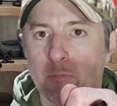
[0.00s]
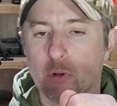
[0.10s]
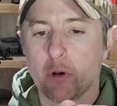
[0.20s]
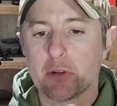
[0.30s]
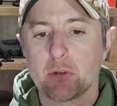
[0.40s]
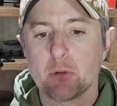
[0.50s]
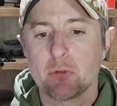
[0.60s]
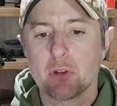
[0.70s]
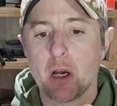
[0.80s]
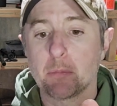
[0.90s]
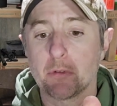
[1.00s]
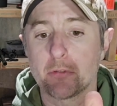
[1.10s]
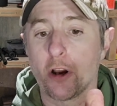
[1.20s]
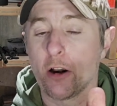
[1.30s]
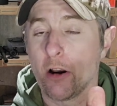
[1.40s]
So let's loosen up to
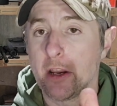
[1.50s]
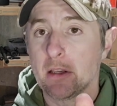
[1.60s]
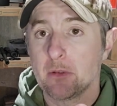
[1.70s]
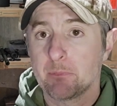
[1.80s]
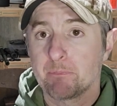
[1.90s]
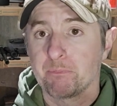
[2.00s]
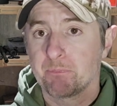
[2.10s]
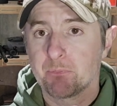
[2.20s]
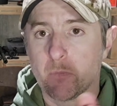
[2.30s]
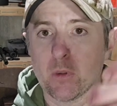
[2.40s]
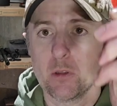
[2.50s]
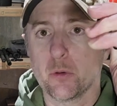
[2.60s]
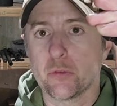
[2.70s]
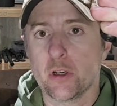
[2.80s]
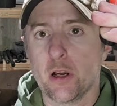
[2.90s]
start, right?
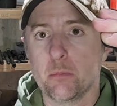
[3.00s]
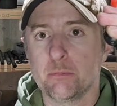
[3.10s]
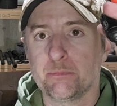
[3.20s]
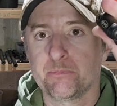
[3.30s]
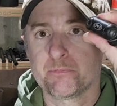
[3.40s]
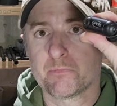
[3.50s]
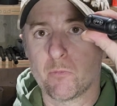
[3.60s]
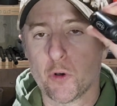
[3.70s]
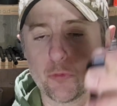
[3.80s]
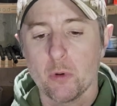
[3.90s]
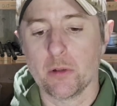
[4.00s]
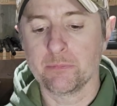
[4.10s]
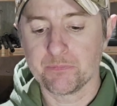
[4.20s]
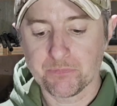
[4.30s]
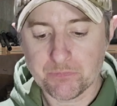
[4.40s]
Loosen up, first one.